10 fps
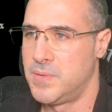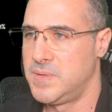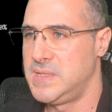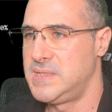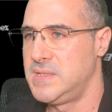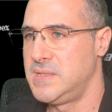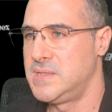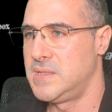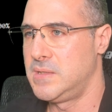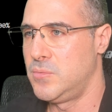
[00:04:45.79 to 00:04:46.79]
This is
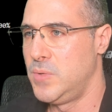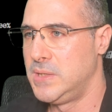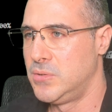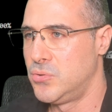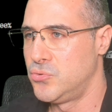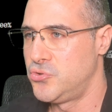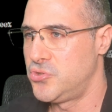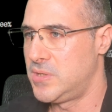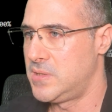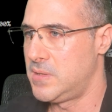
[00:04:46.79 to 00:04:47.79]
a Windows
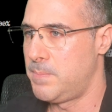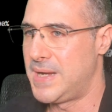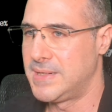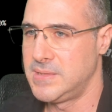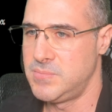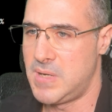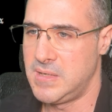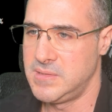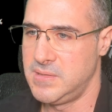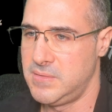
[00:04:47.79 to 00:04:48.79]
package
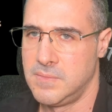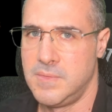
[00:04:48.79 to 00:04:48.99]
manager.